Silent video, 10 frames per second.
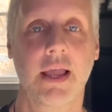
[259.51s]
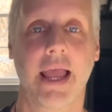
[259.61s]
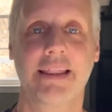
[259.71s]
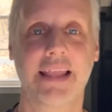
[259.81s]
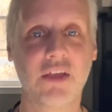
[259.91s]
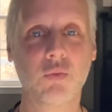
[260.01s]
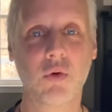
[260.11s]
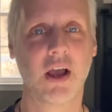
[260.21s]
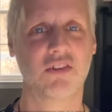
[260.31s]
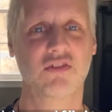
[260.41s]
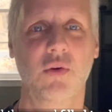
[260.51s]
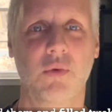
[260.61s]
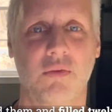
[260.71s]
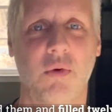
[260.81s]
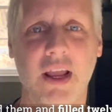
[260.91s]
And that's what God's
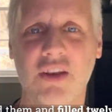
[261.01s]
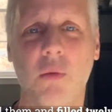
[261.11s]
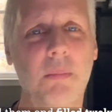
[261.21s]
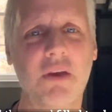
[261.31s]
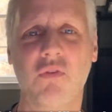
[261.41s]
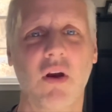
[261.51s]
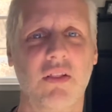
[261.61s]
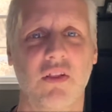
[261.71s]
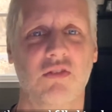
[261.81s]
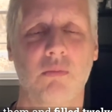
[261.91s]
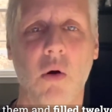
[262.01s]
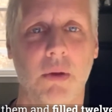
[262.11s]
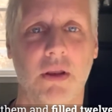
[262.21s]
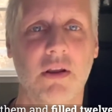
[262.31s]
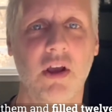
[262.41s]
doing, right? Don't be afraid of this moment.